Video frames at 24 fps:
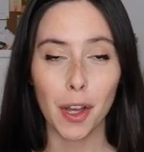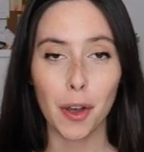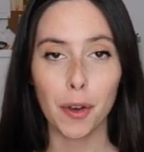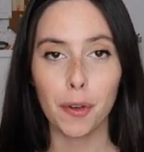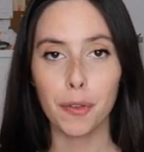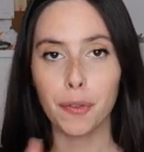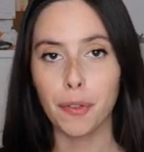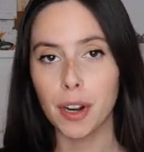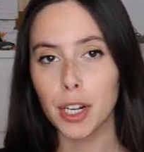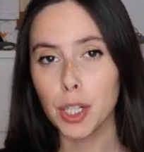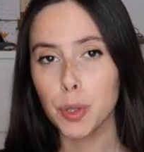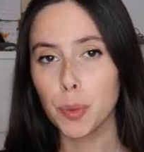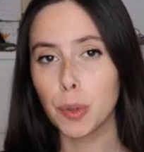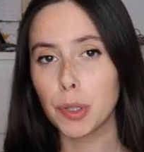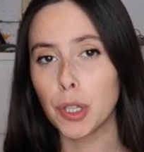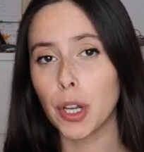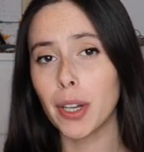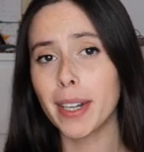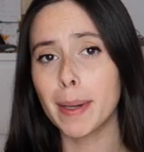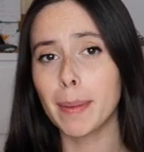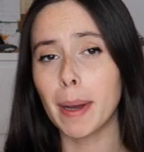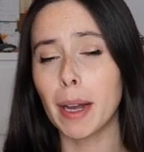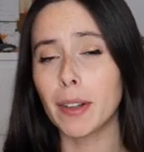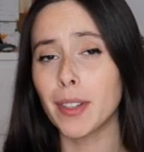First, we'll
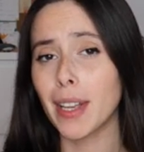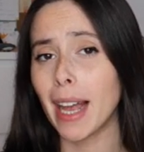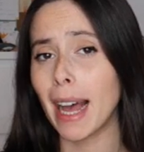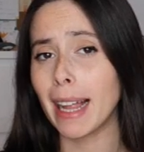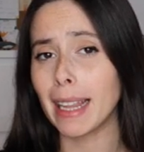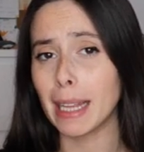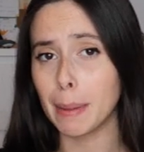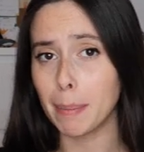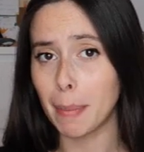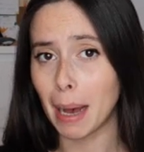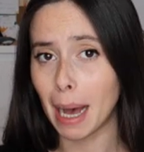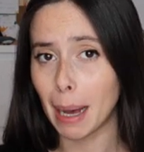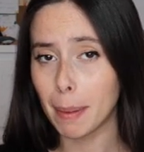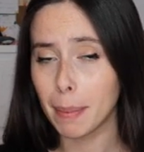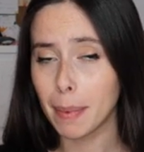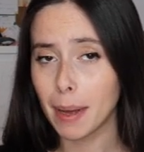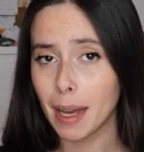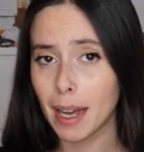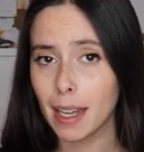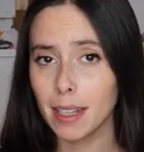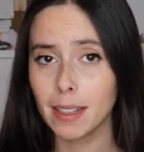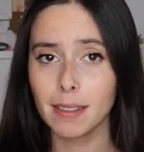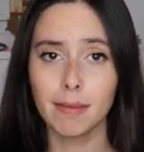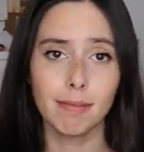talk about
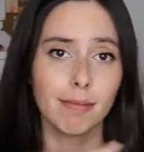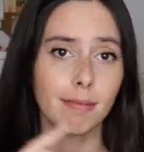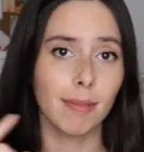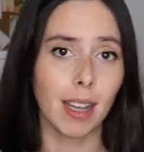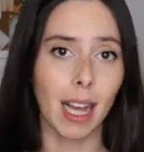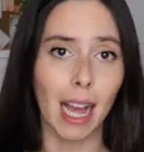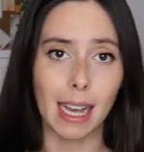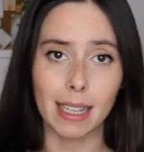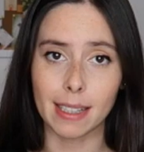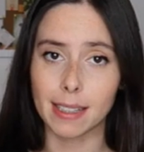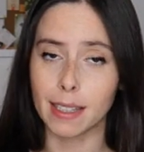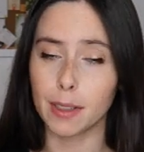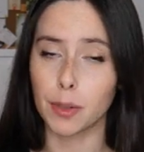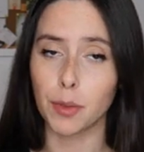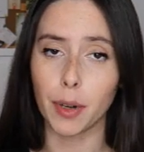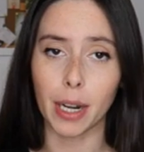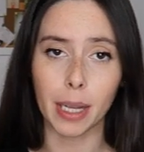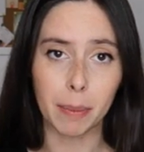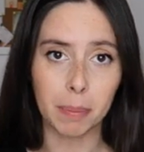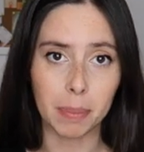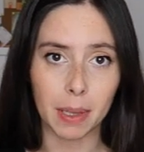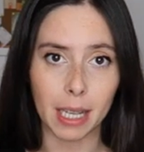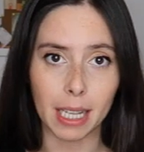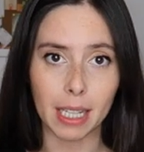Alibaba as a
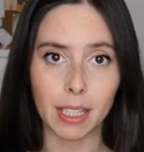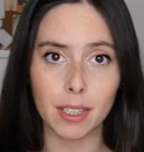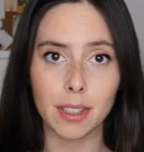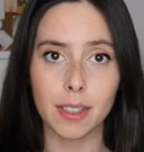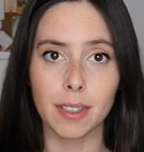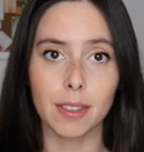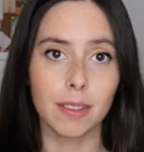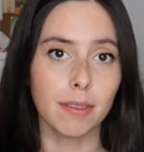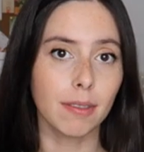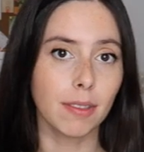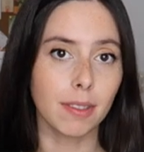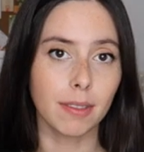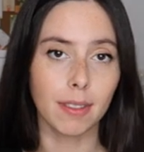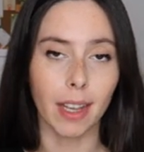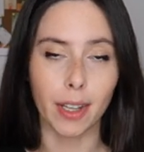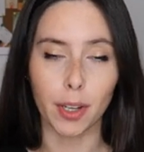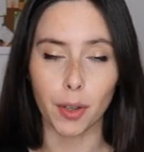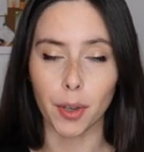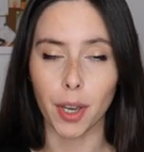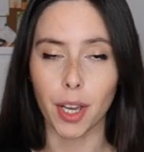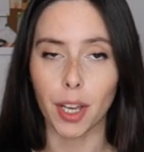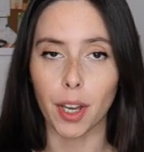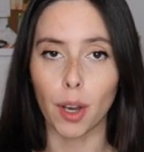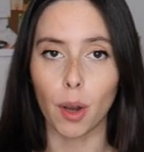great place that
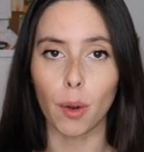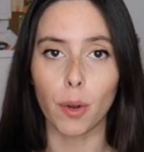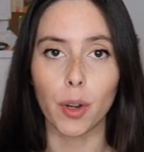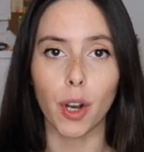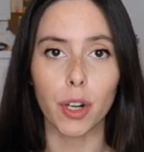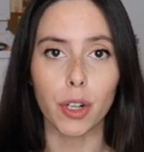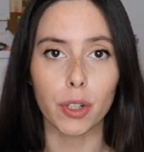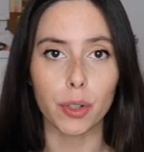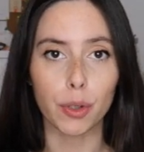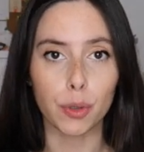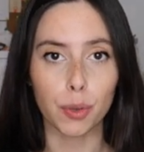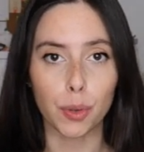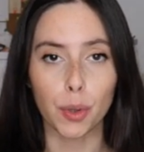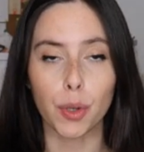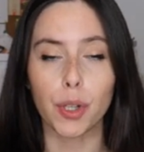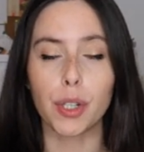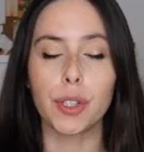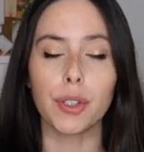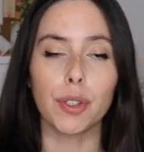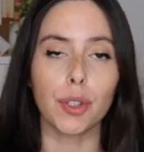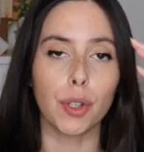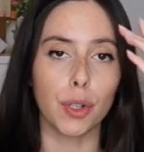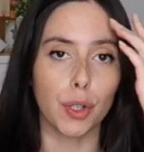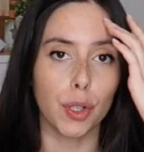you can go in order to
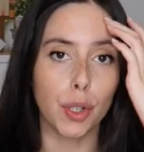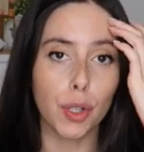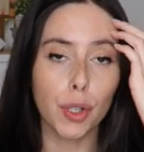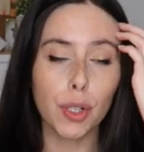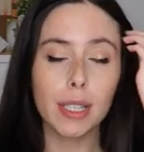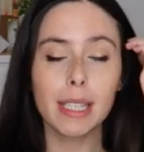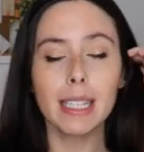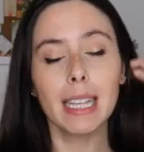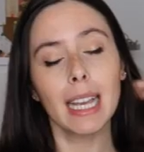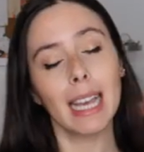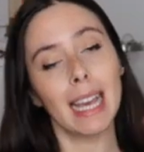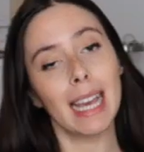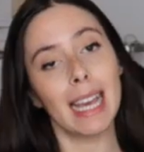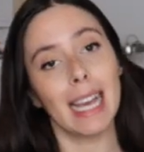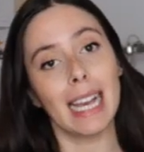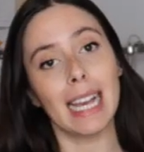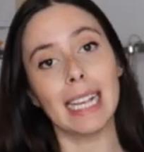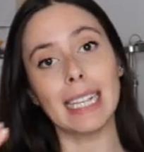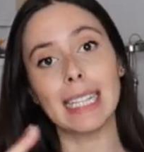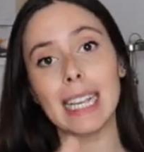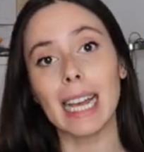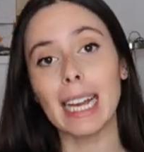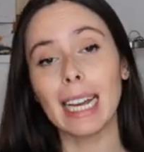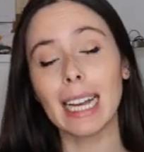source your goods.
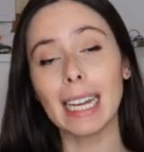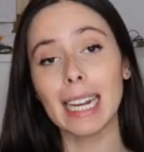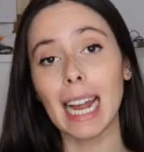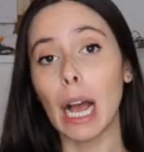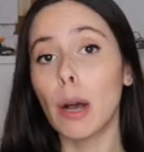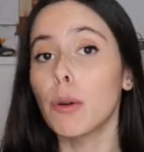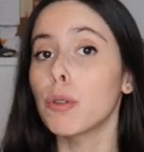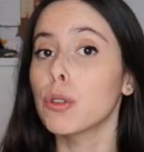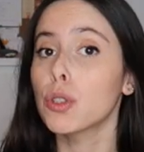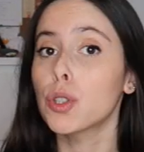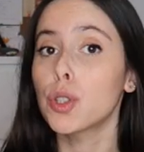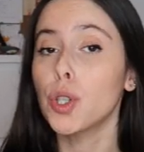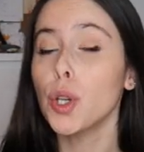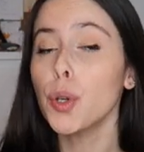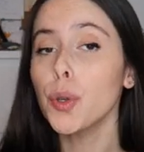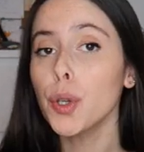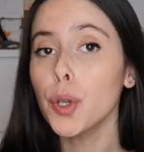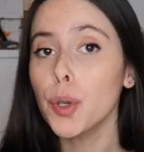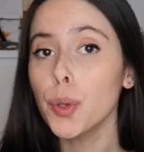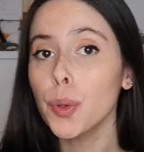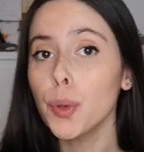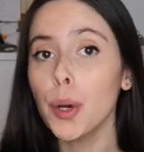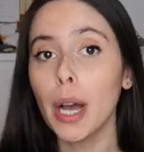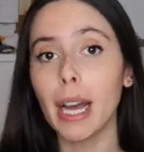Second, I will show
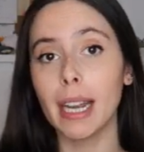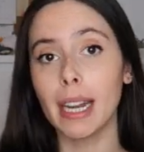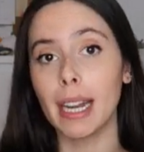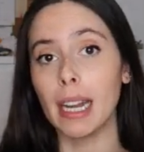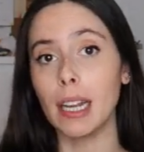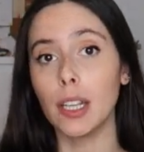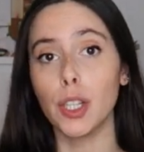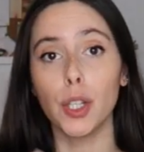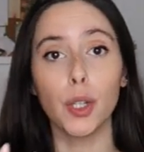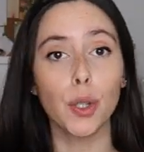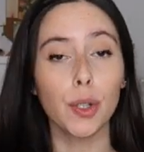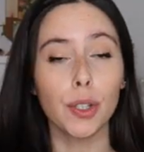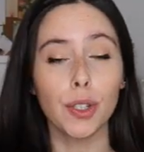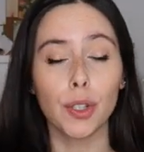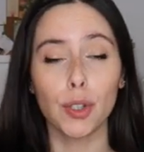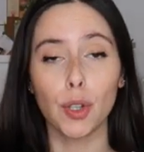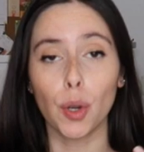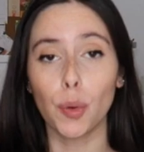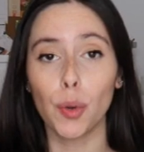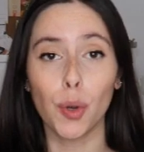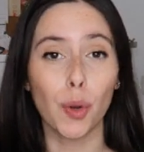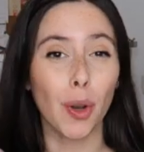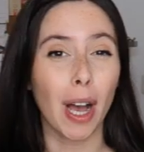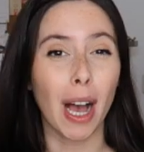you
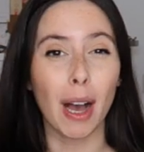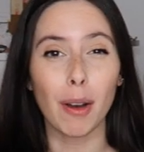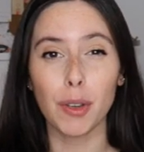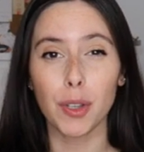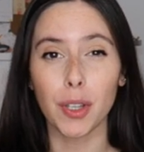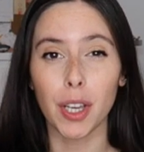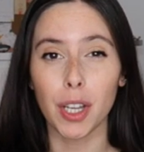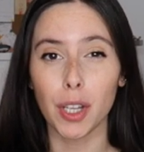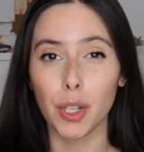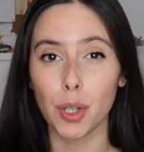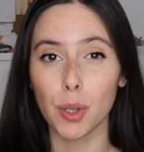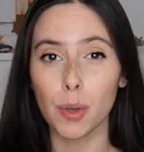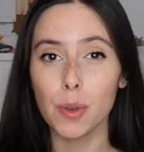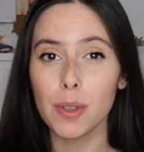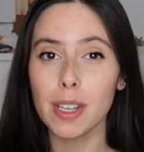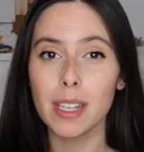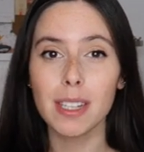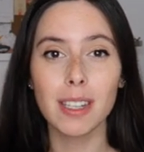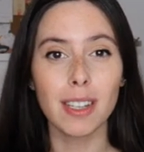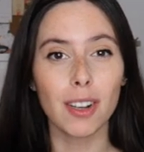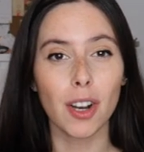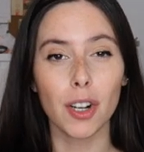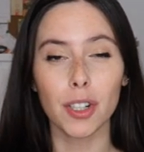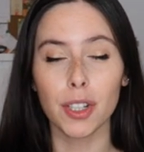how you can use
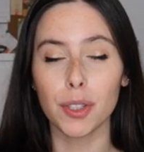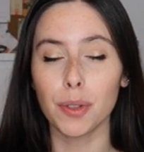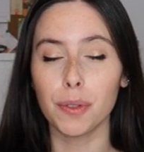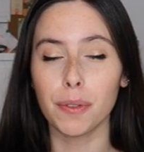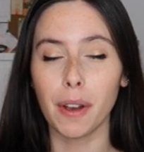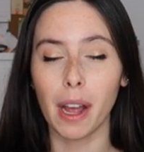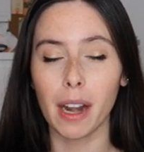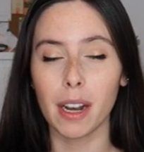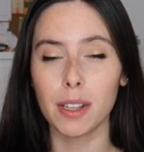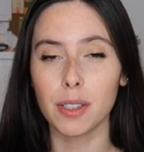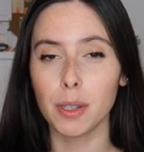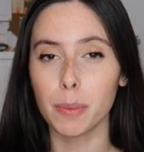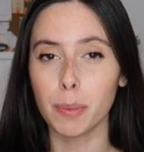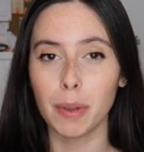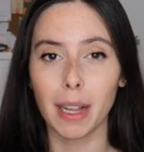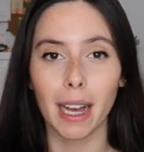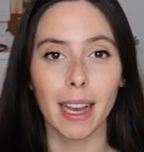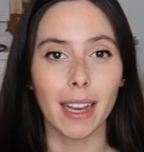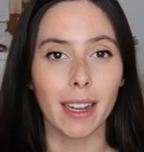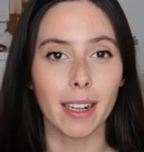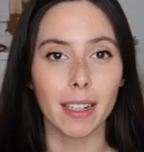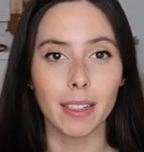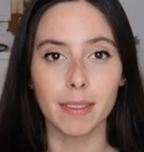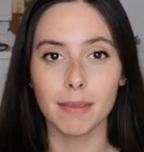it in order to find a
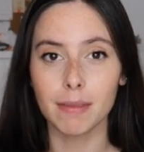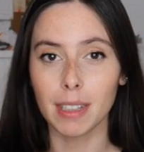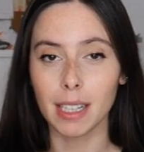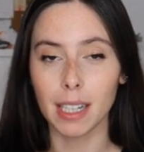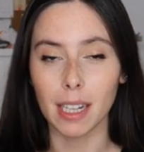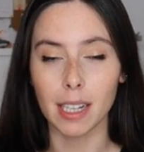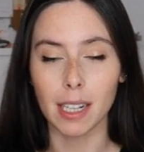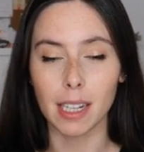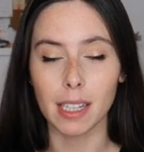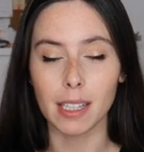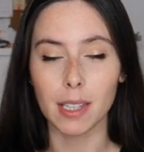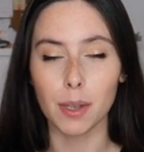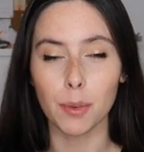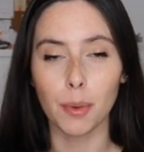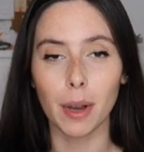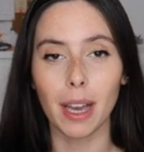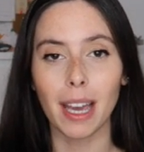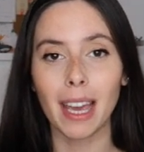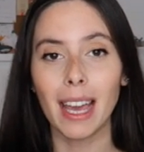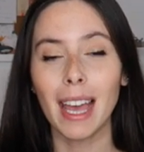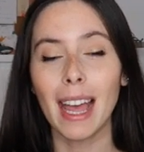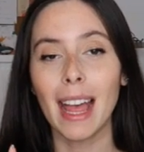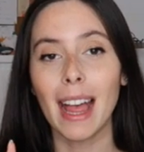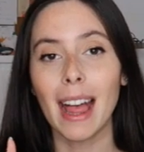supplier in an easy
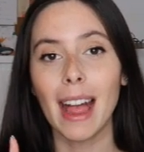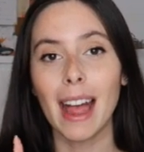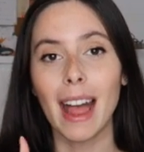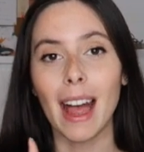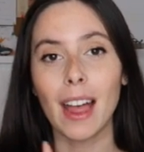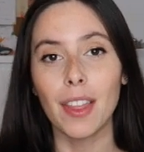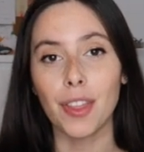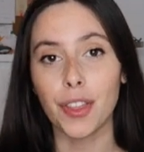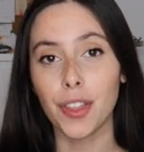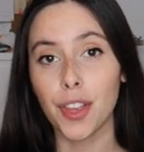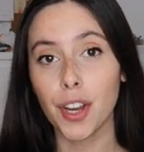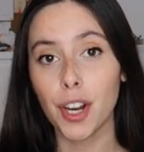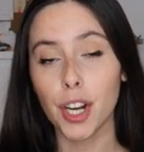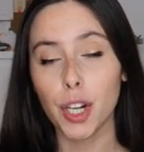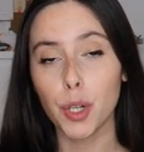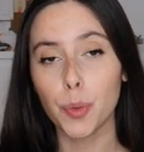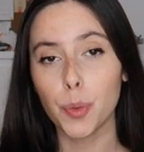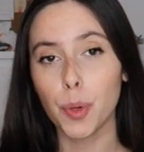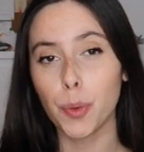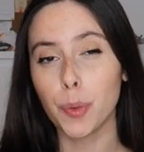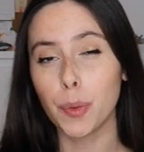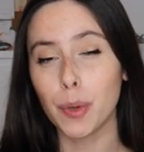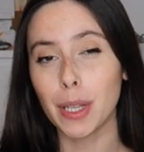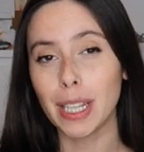way. And third,
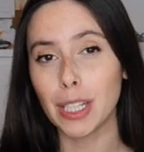I will